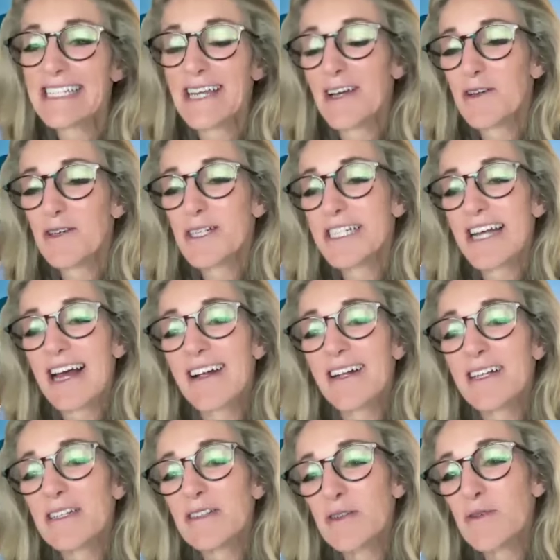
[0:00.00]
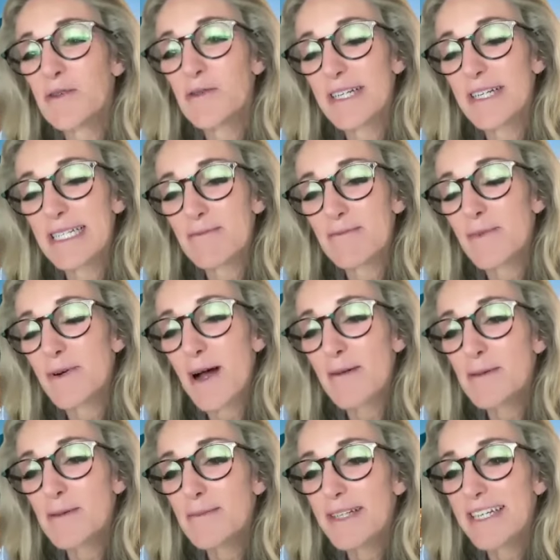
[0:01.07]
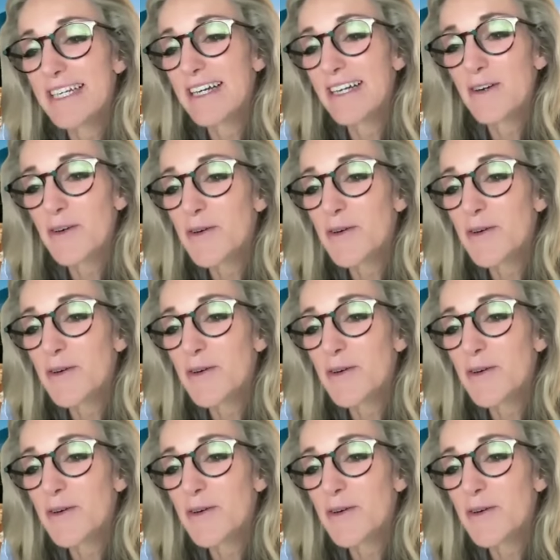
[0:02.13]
this younger child who is probably mm -hmm.